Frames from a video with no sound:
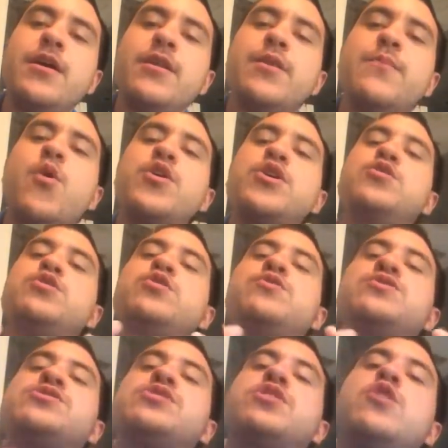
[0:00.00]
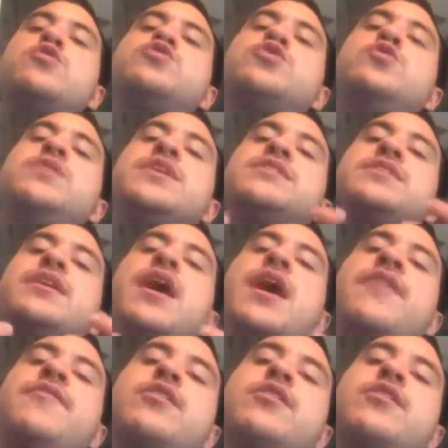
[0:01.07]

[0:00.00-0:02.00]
The more you do this, the closer you get to God.